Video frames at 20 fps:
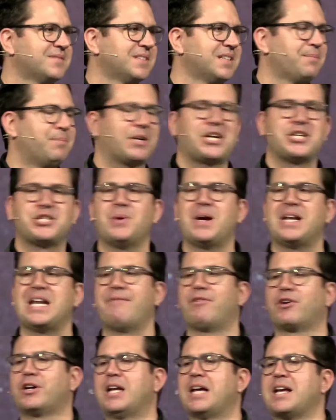Because you ain't
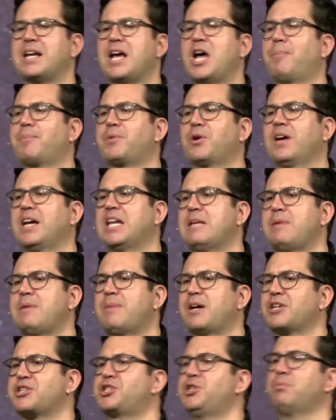ever going to help your enemy by
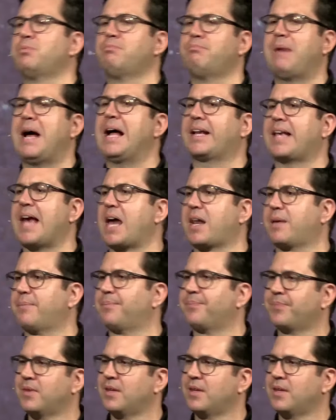shooting back at him,